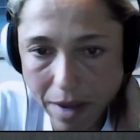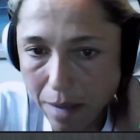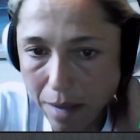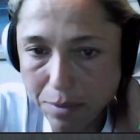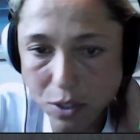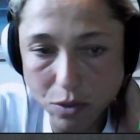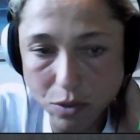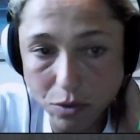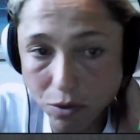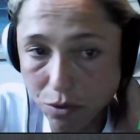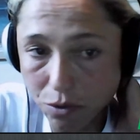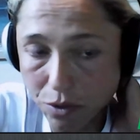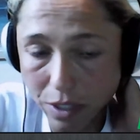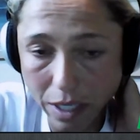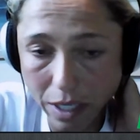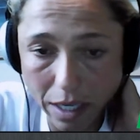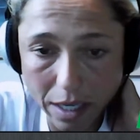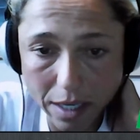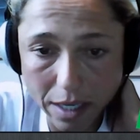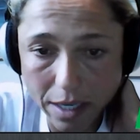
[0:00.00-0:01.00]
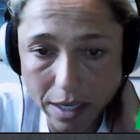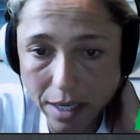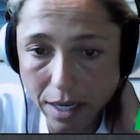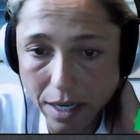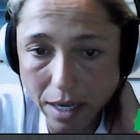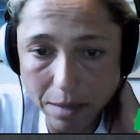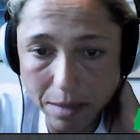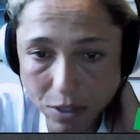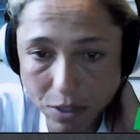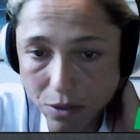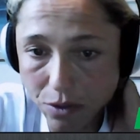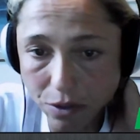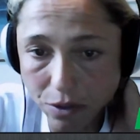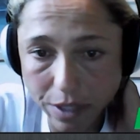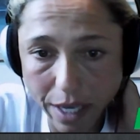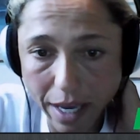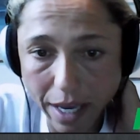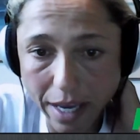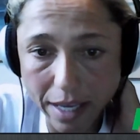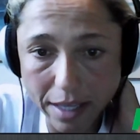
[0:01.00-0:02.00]
absolutely
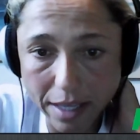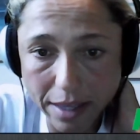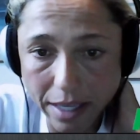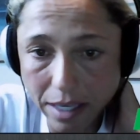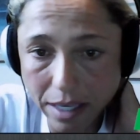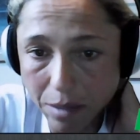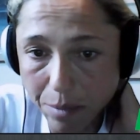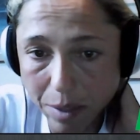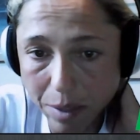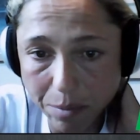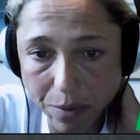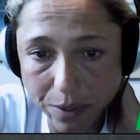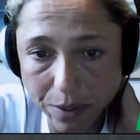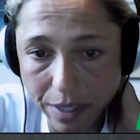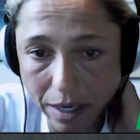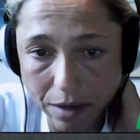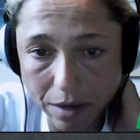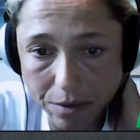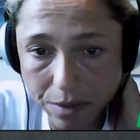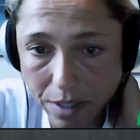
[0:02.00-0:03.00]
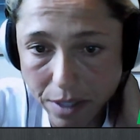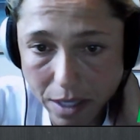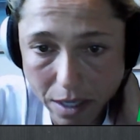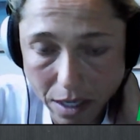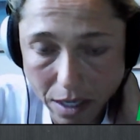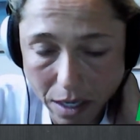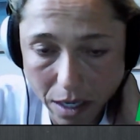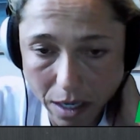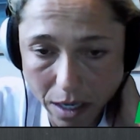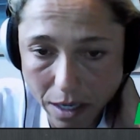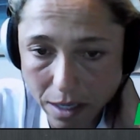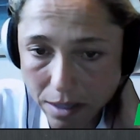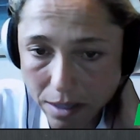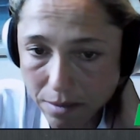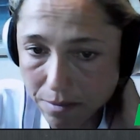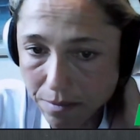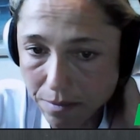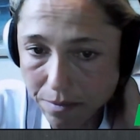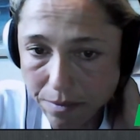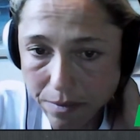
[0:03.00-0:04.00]
absolutely hate letting people down,
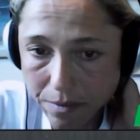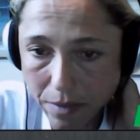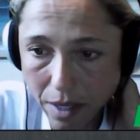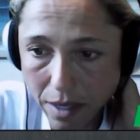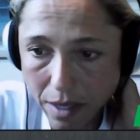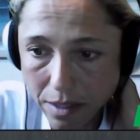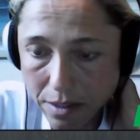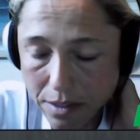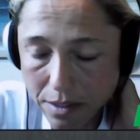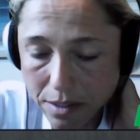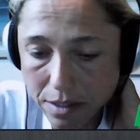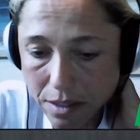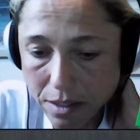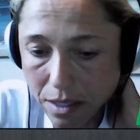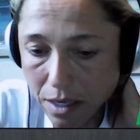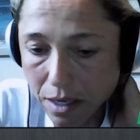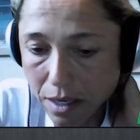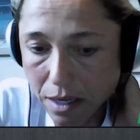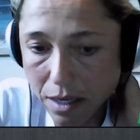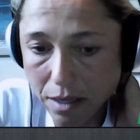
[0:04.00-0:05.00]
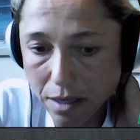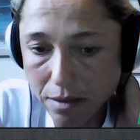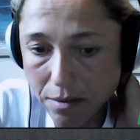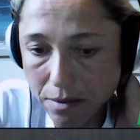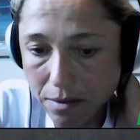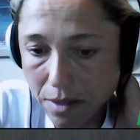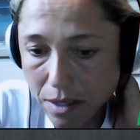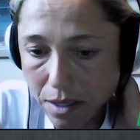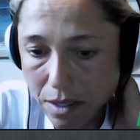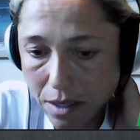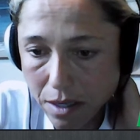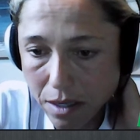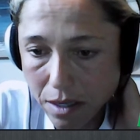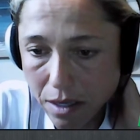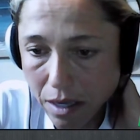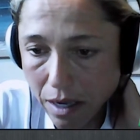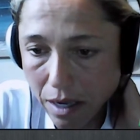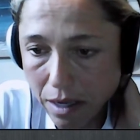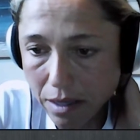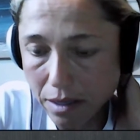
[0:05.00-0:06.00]
and um,
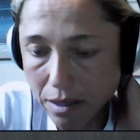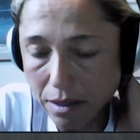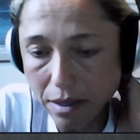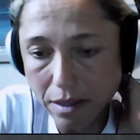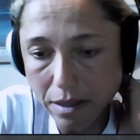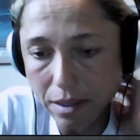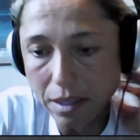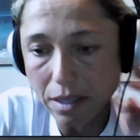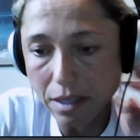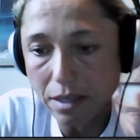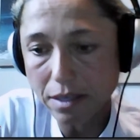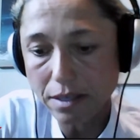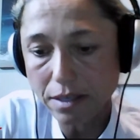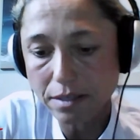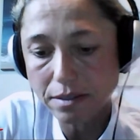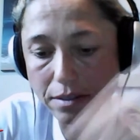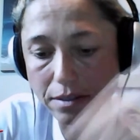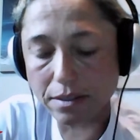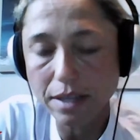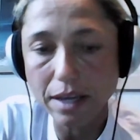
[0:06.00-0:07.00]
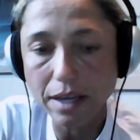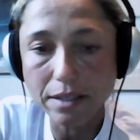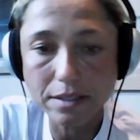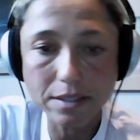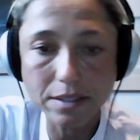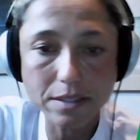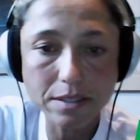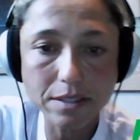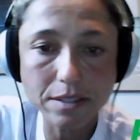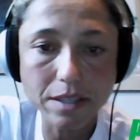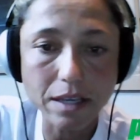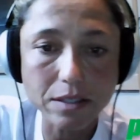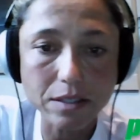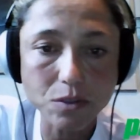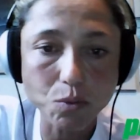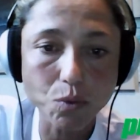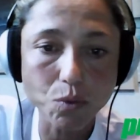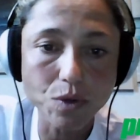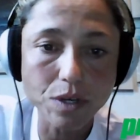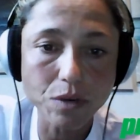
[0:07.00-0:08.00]
I think
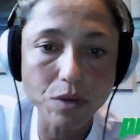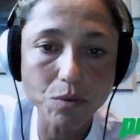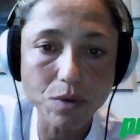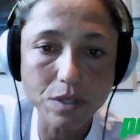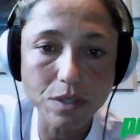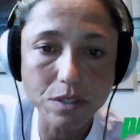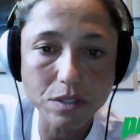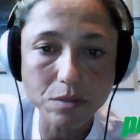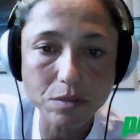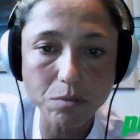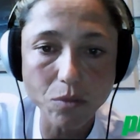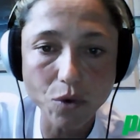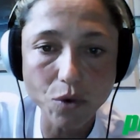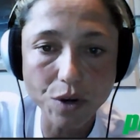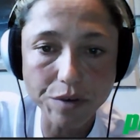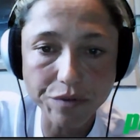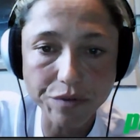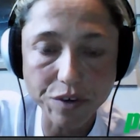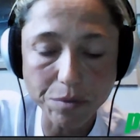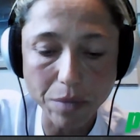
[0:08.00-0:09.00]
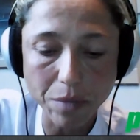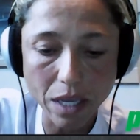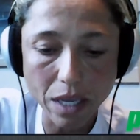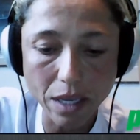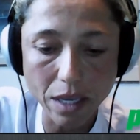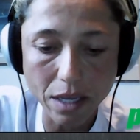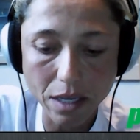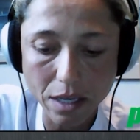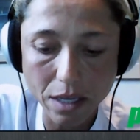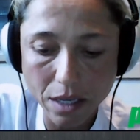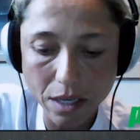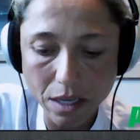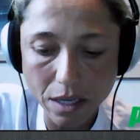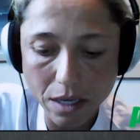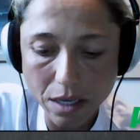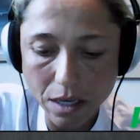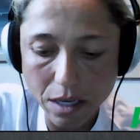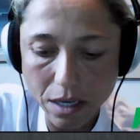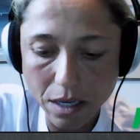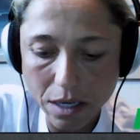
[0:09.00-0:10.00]
that's what it was more for me.
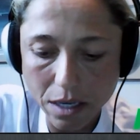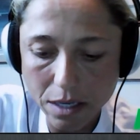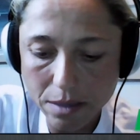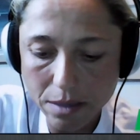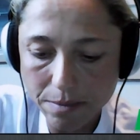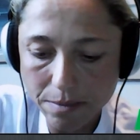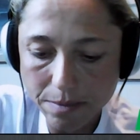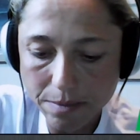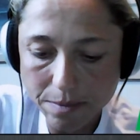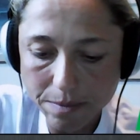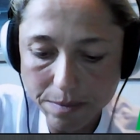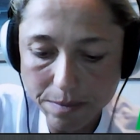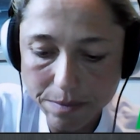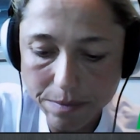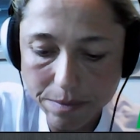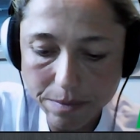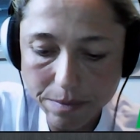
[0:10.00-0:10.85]
Um,